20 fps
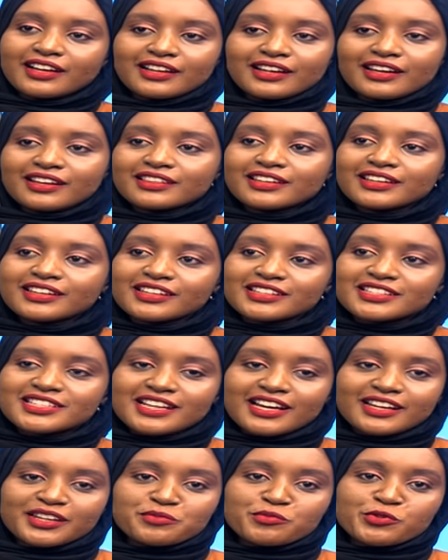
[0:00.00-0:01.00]
I think it's
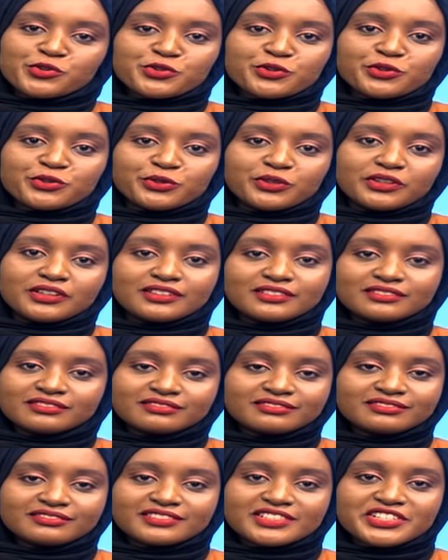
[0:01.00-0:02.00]
an emotional
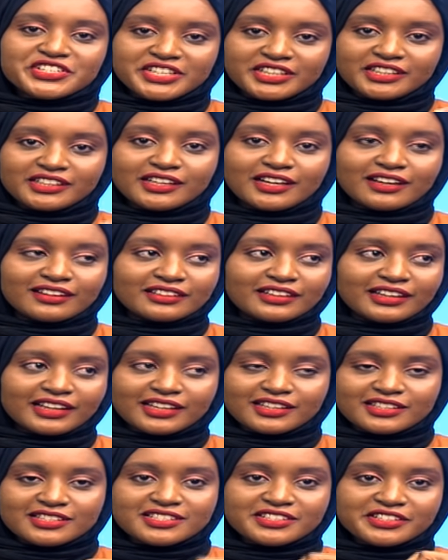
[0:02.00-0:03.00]
trigger.
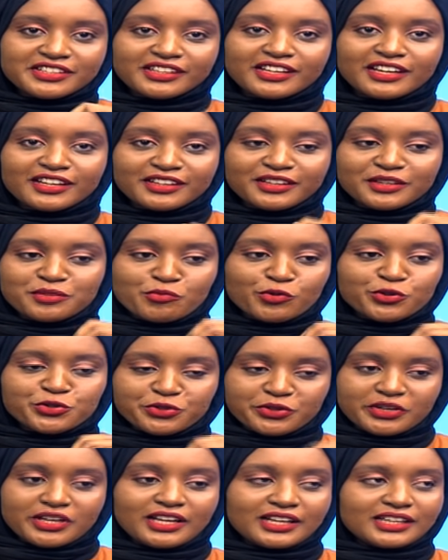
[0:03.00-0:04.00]
Like it's triggered
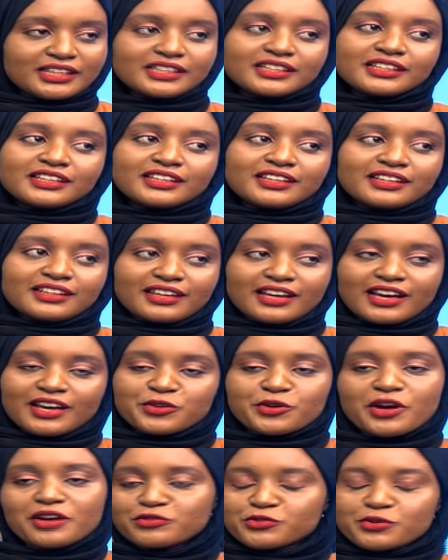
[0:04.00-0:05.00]
emotionally. Yeah,
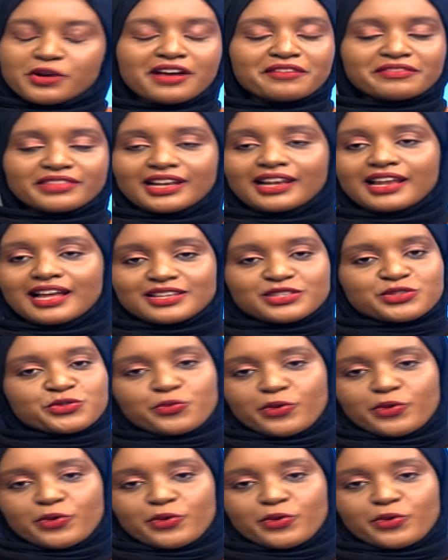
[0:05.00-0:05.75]
you have to have the last